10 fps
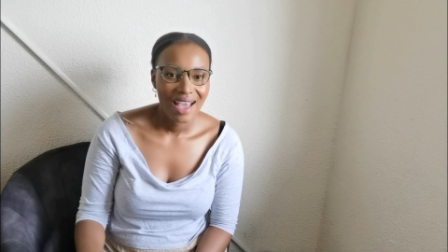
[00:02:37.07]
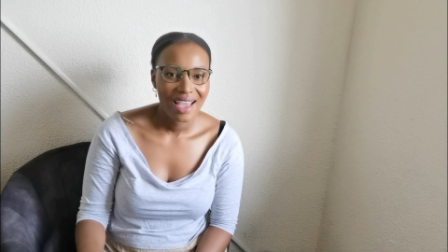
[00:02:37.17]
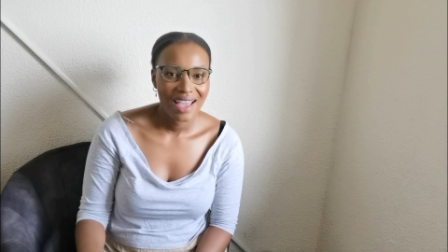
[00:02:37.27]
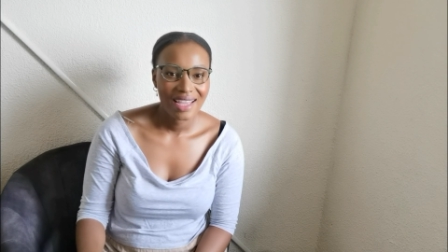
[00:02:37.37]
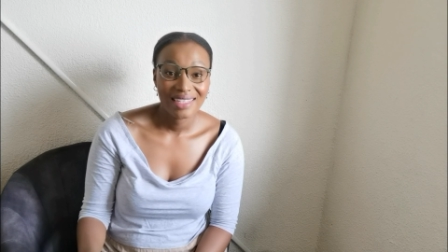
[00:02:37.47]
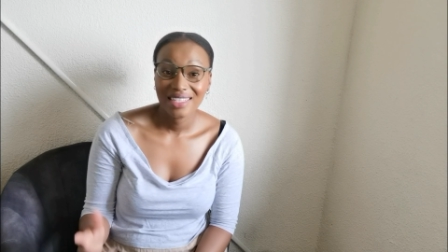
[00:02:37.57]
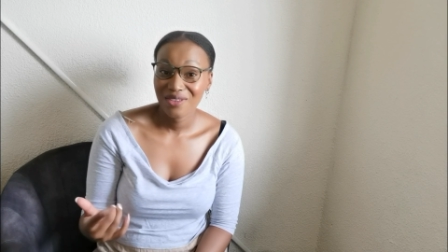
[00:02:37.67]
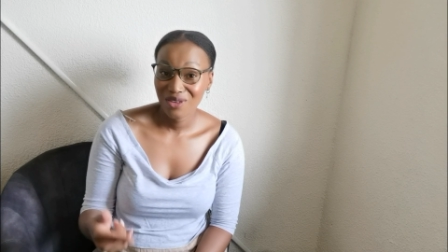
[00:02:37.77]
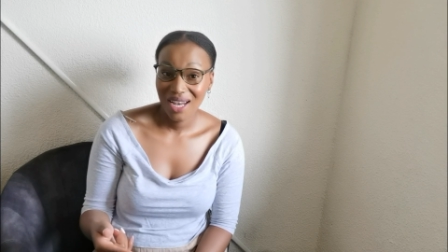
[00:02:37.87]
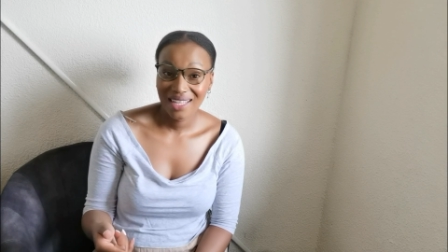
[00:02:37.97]
And
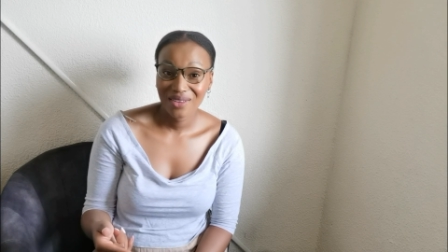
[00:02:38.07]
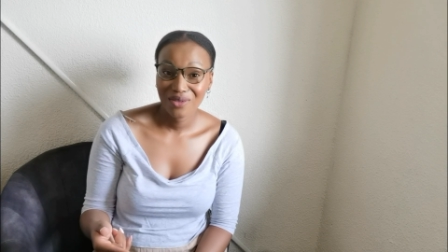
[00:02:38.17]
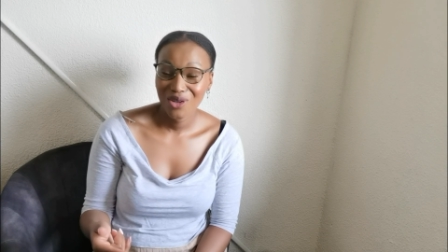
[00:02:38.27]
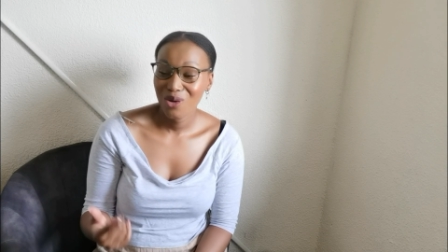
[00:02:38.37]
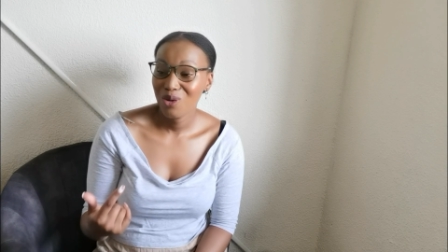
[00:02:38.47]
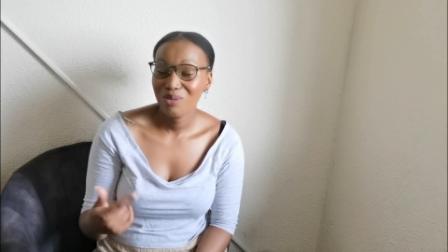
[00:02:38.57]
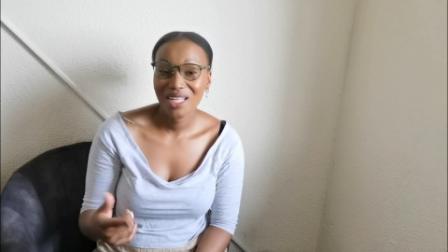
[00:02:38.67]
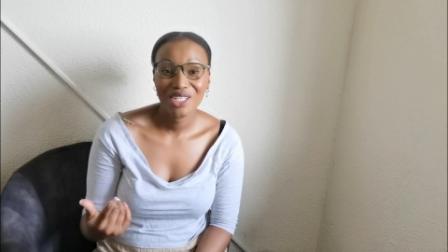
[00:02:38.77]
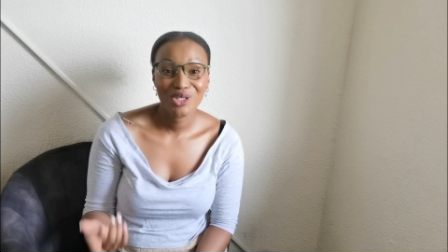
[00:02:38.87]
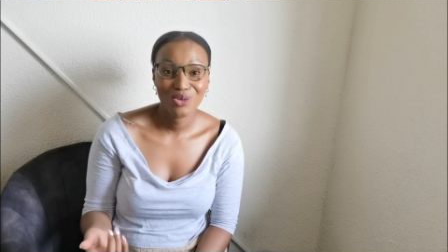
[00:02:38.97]
if you like the video,
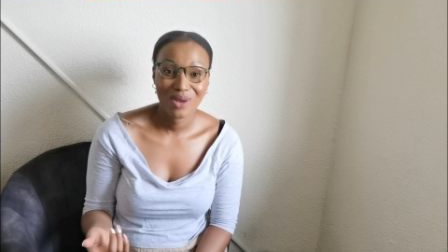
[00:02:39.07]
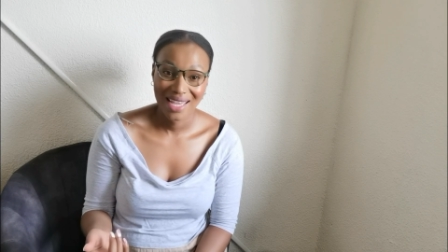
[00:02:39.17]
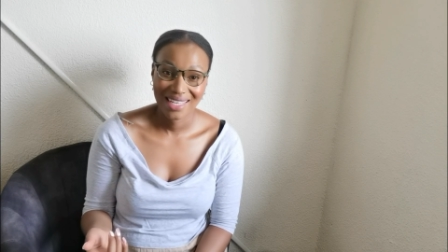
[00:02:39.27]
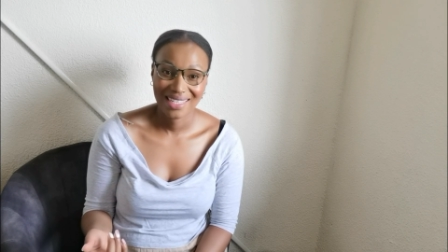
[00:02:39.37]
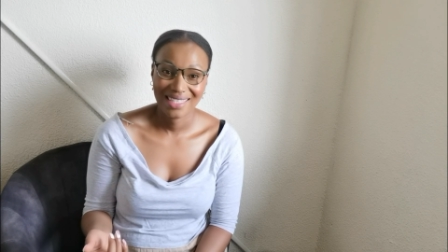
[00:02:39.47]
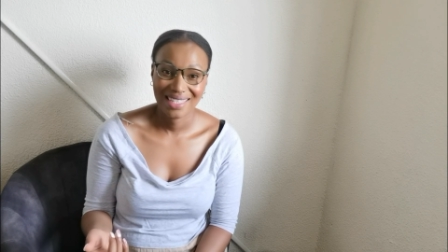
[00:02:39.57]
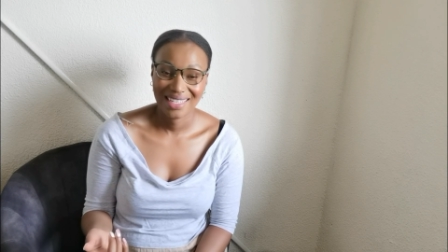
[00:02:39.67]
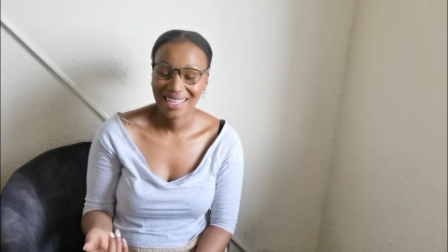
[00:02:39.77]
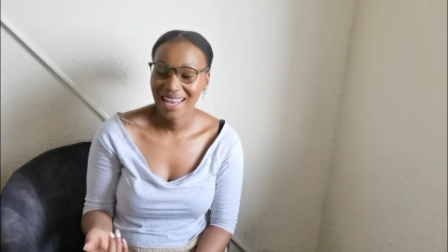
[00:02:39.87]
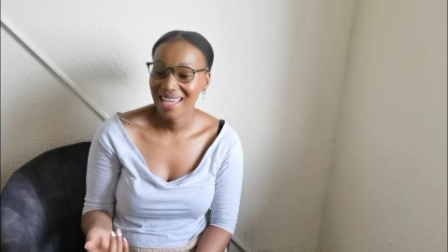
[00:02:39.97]
please do like it.
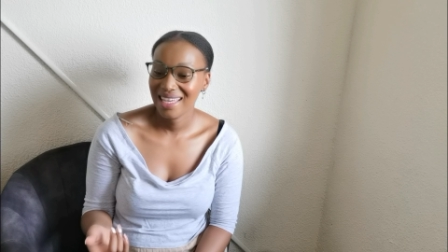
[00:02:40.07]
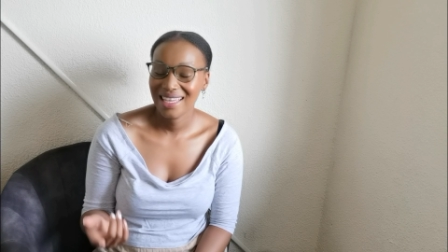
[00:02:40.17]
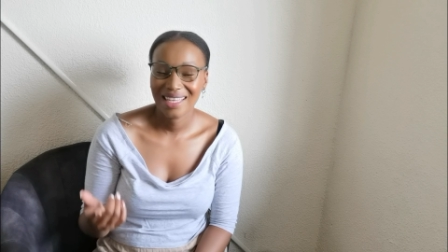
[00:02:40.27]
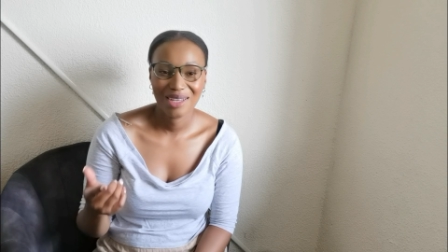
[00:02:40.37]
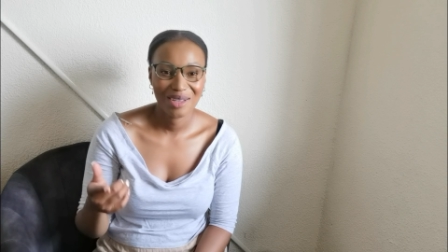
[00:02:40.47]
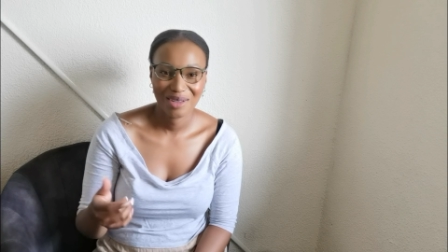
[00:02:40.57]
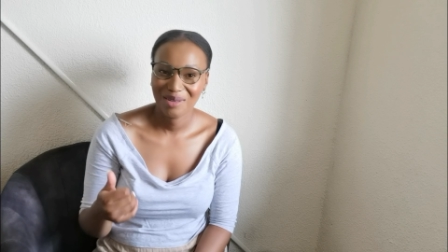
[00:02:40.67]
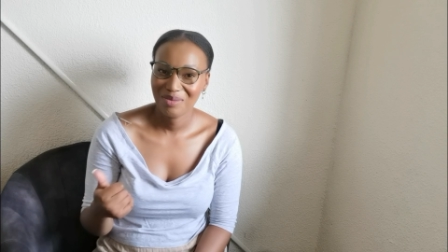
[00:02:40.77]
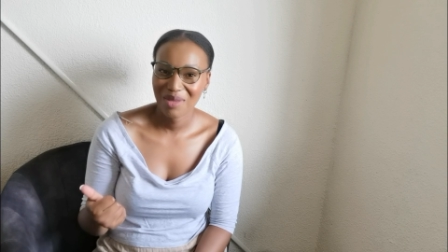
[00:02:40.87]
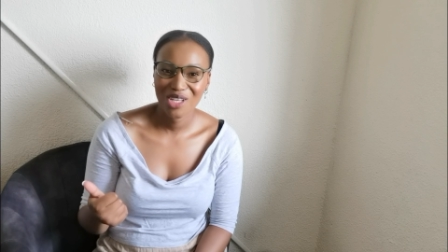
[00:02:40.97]
Like,
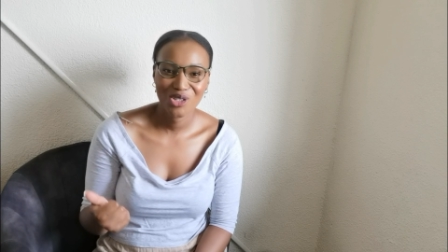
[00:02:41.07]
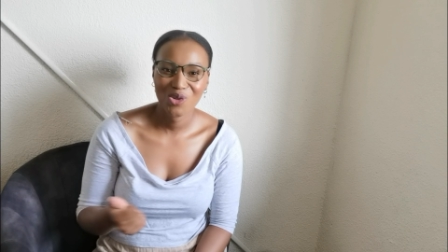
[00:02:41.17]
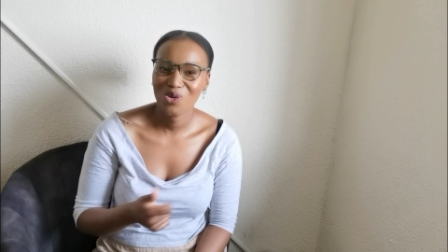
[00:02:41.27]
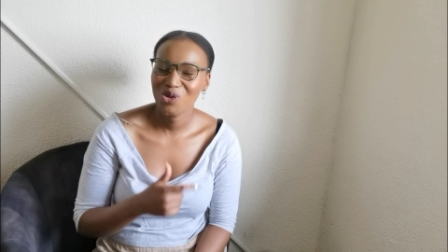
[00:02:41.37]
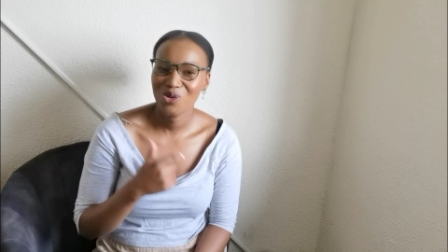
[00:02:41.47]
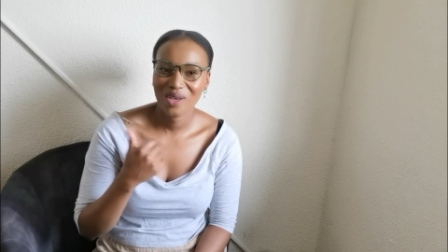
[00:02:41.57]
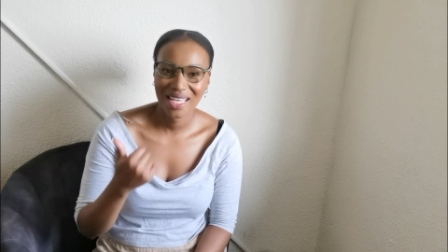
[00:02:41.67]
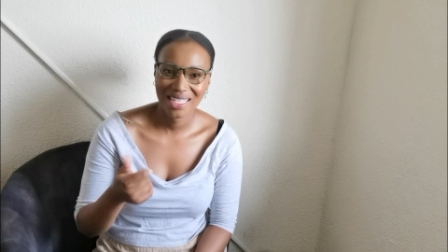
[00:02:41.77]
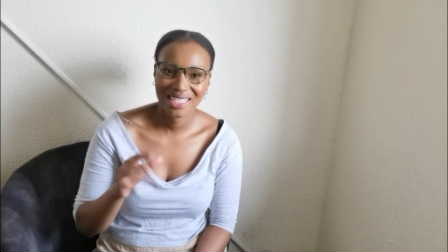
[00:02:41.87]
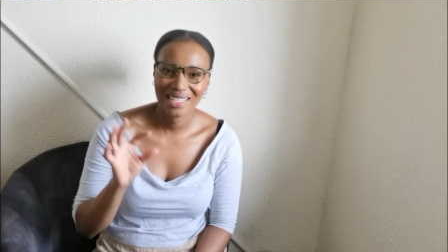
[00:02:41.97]
make sure you
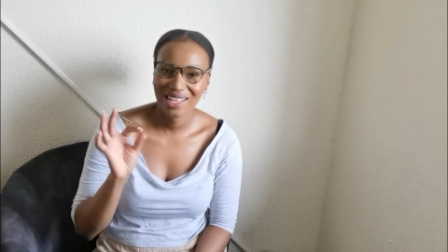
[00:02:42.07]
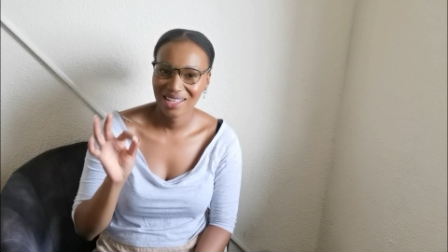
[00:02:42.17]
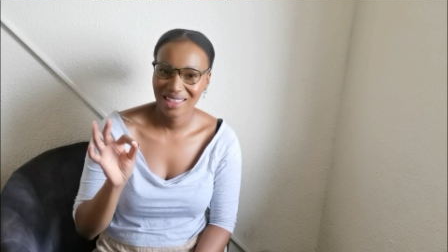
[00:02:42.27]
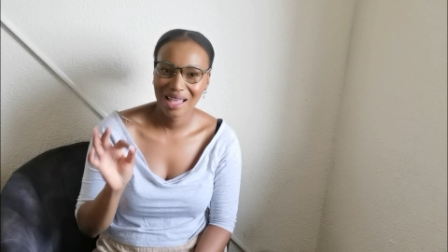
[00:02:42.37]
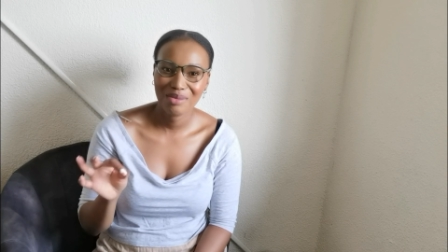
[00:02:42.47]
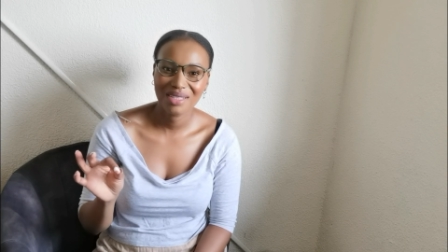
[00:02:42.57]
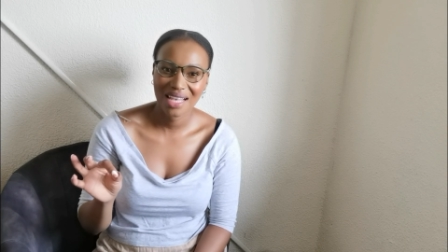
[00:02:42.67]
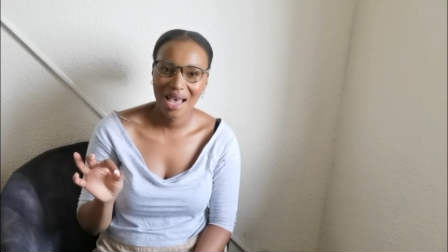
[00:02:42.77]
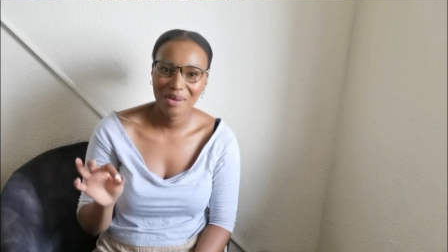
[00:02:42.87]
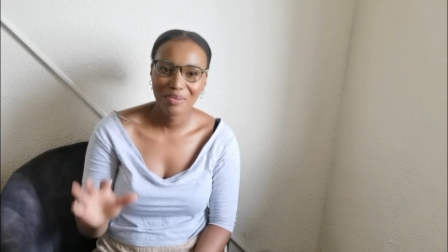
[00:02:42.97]
hit the
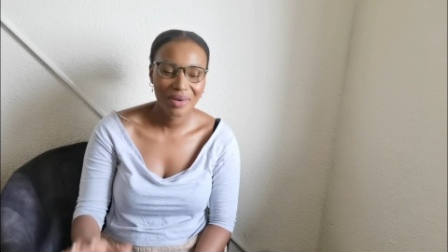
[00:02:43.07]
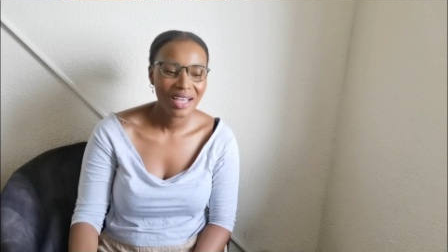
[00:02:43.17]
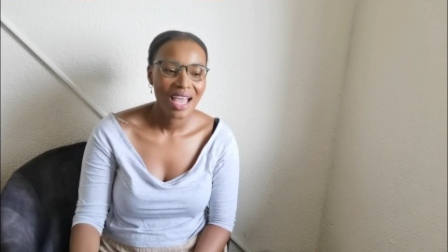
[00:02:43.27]
thumbs up